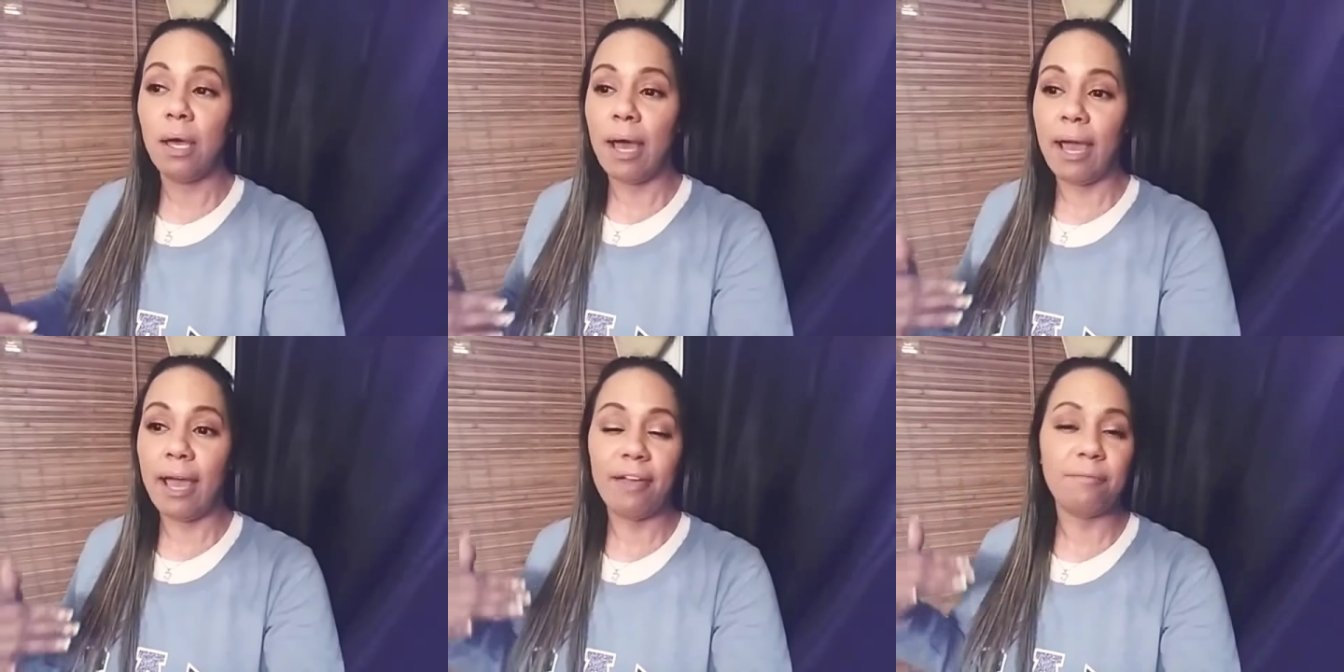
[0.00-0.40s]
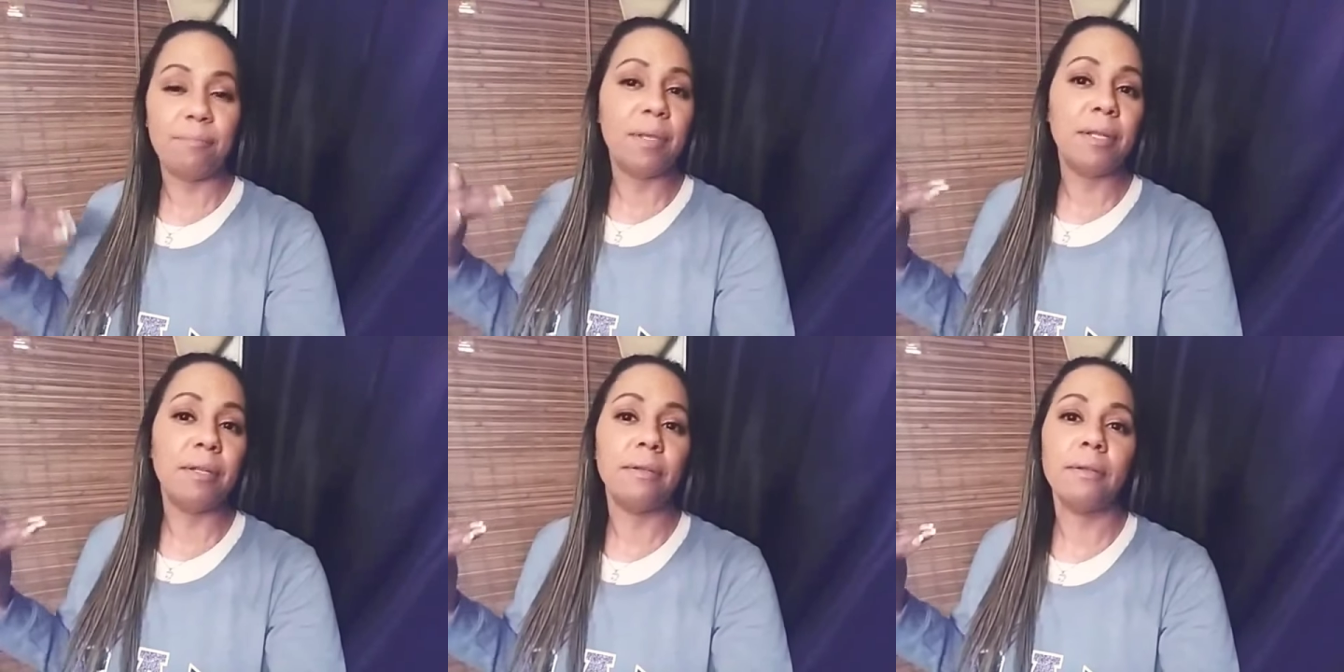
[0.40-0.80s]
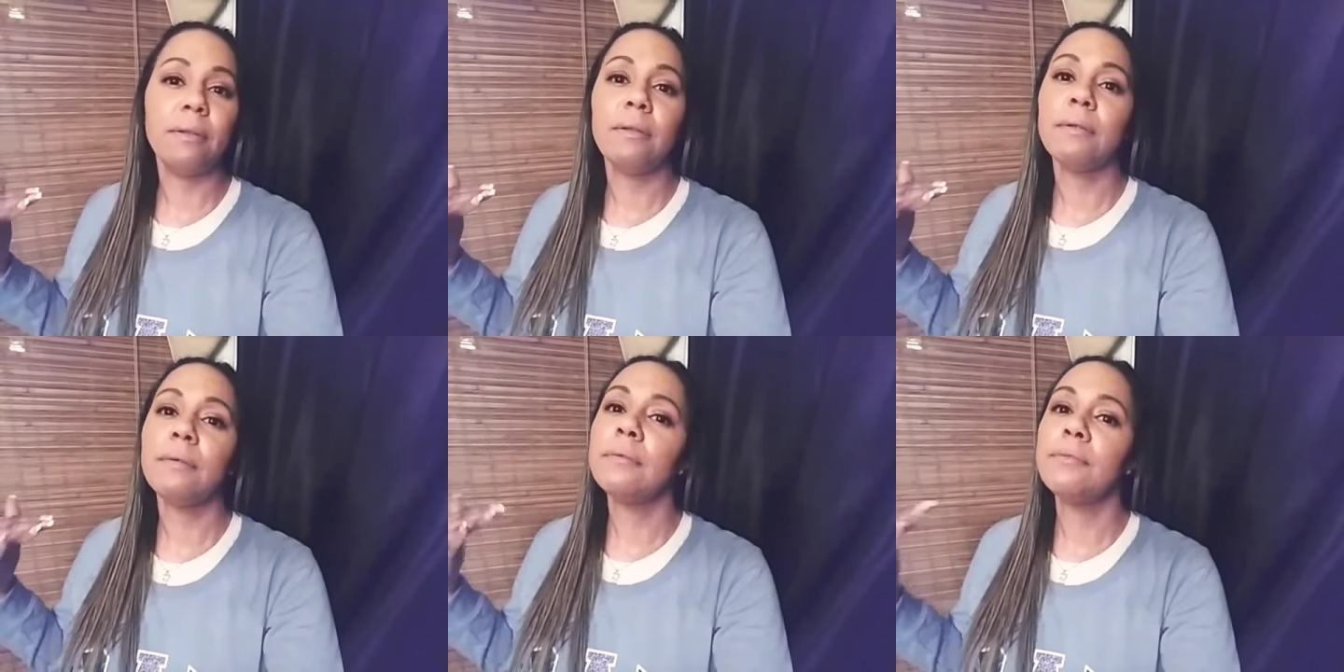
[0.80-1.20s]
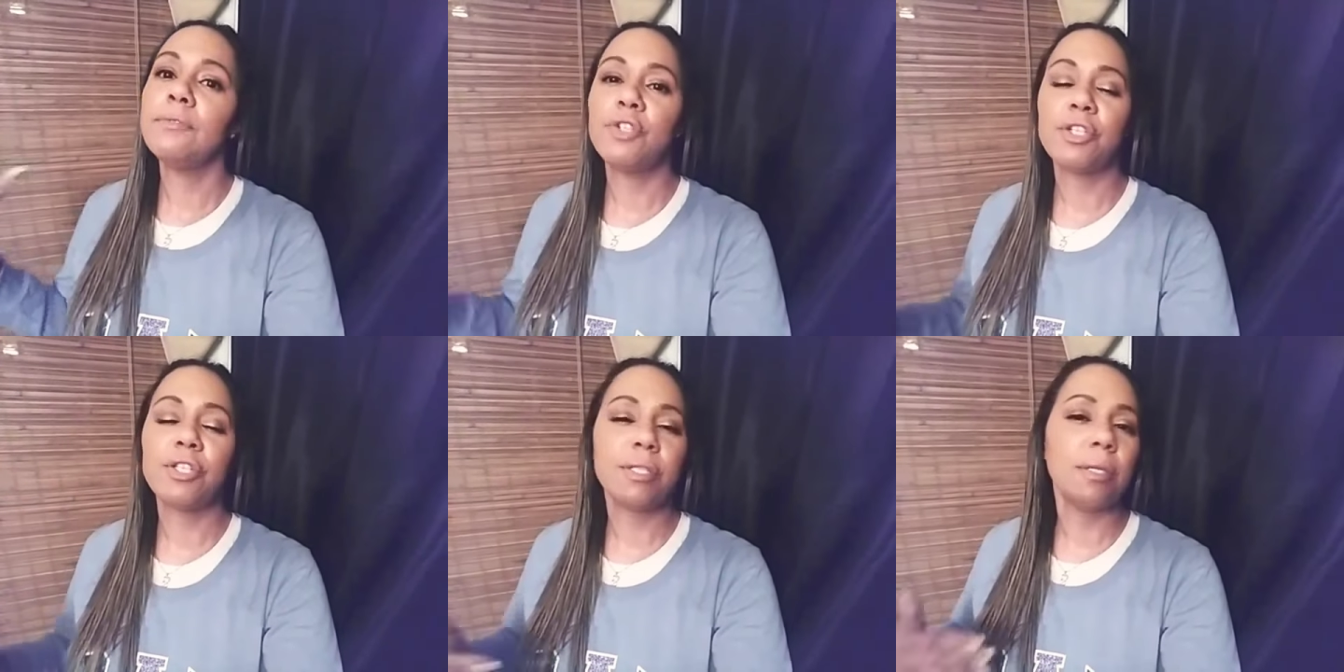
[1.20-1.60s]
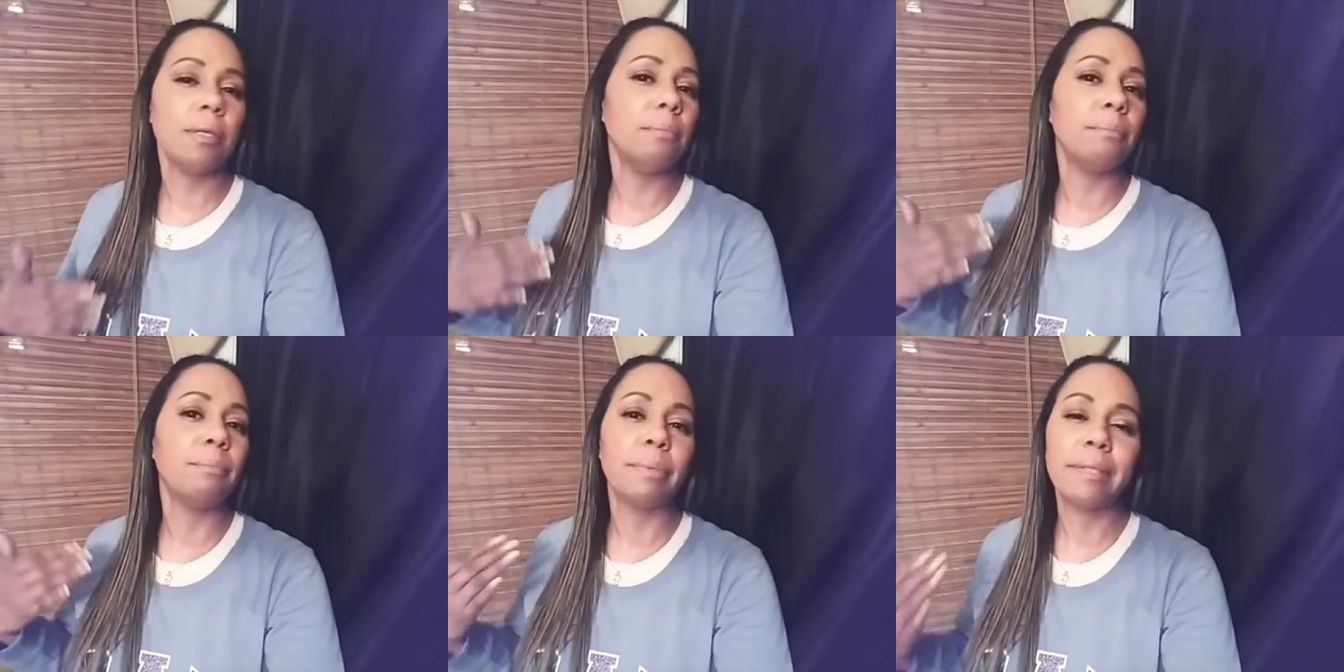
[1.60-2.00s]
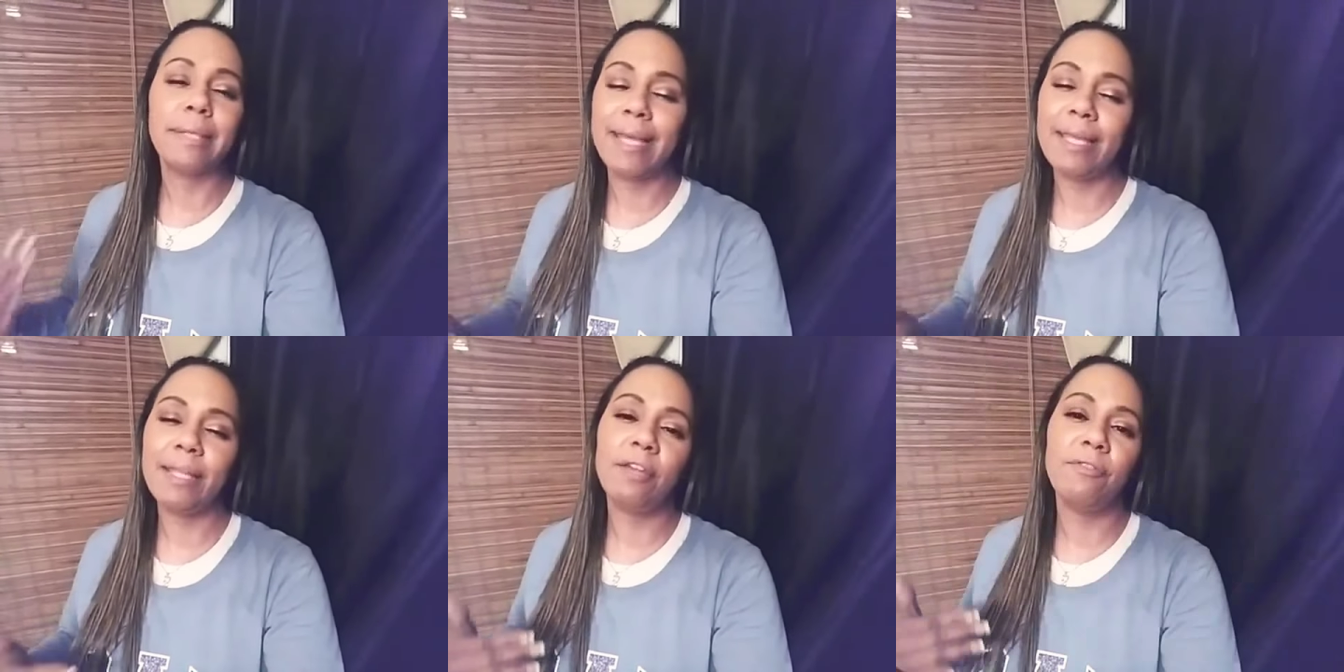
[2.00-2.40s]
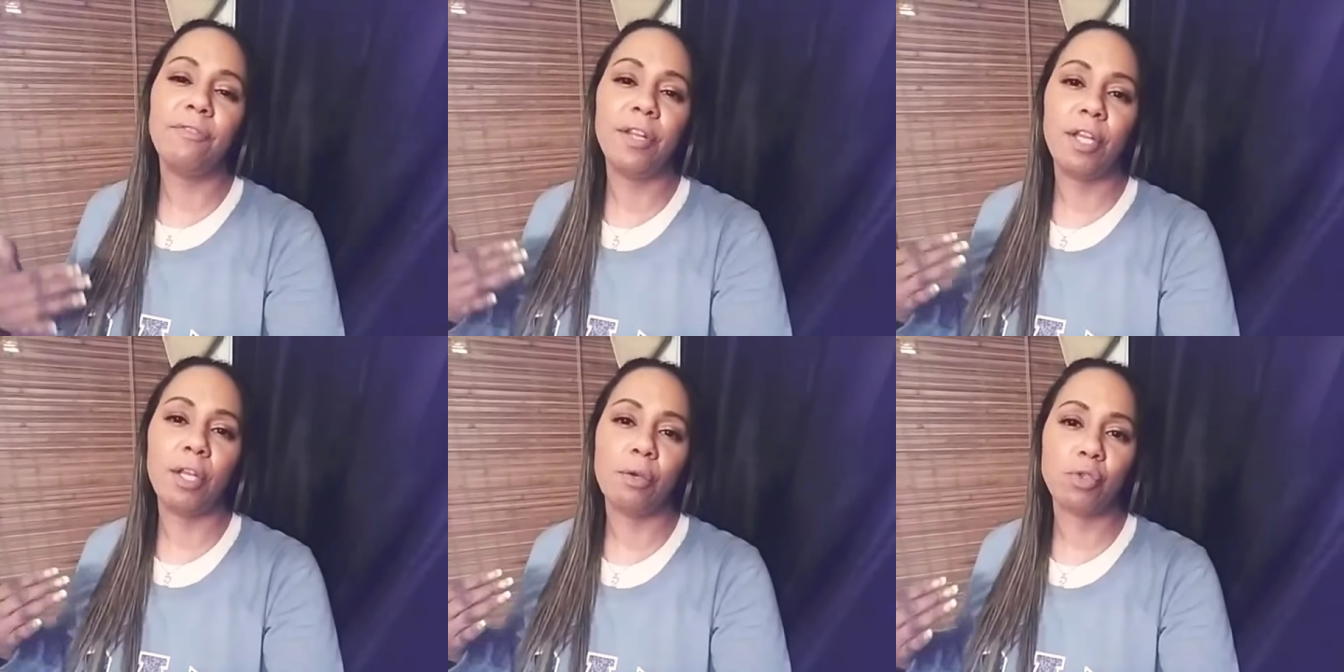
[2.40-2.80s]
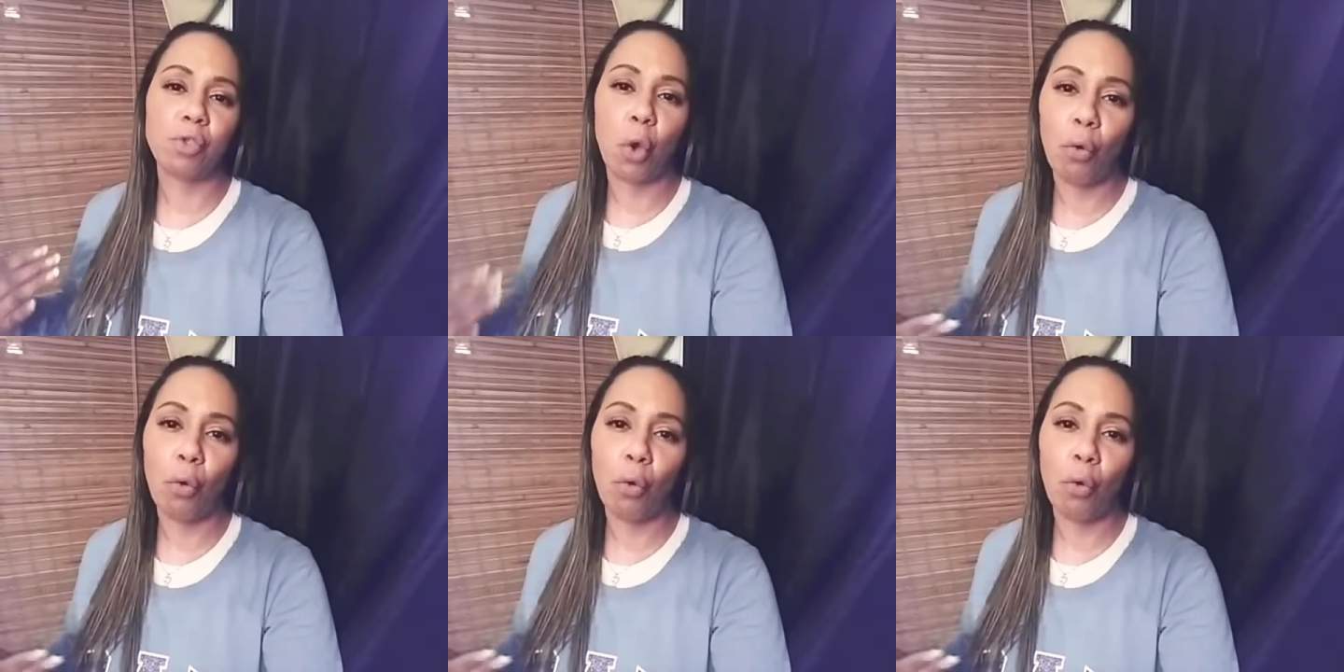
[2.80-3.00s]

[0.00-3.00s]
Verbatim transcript: I have been just playing their videos